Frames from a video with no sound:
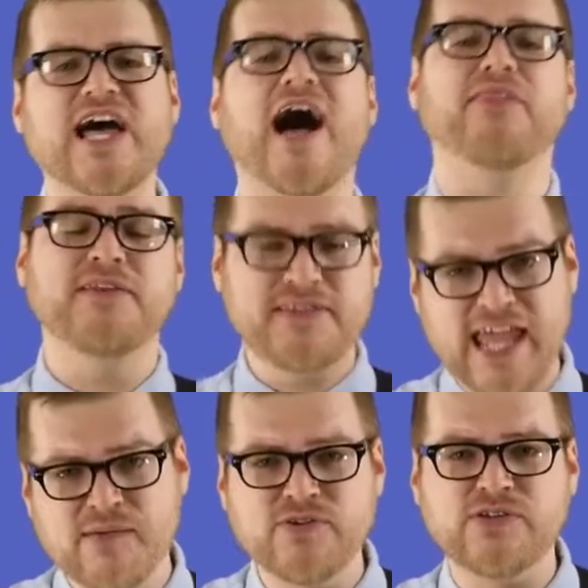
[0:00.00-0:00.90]
on the
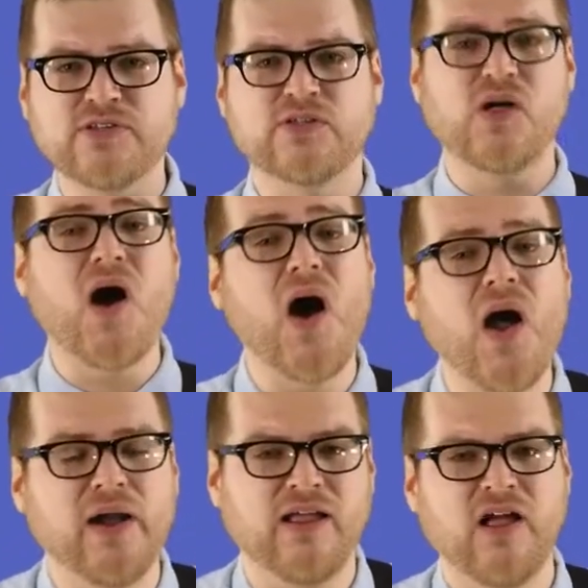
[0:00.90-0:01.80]
name of the
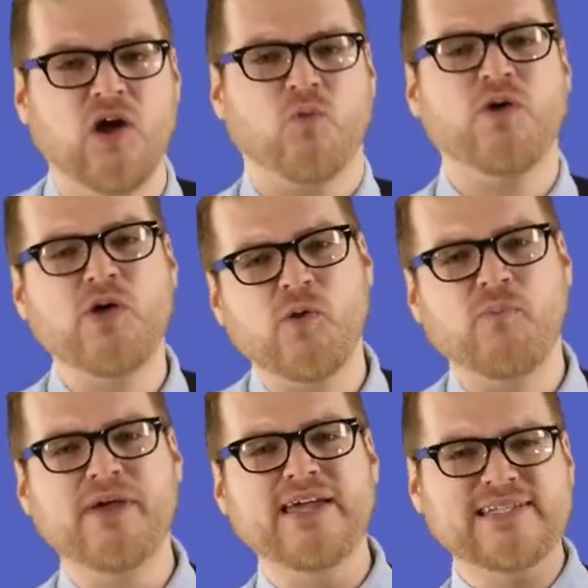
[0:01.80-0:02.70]
Lord will
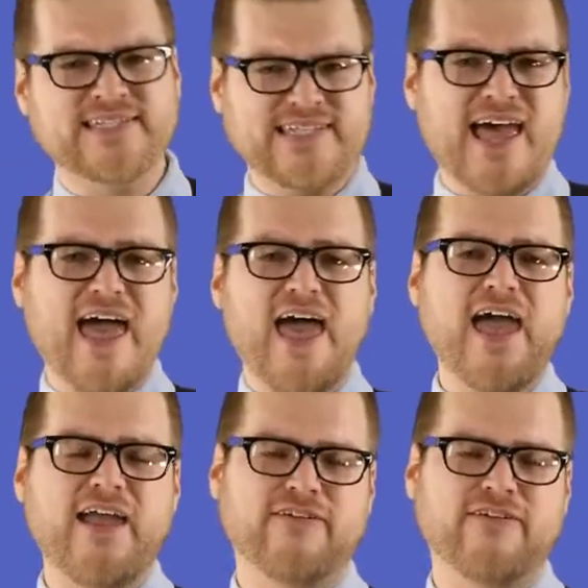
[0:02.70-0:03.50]
be saved.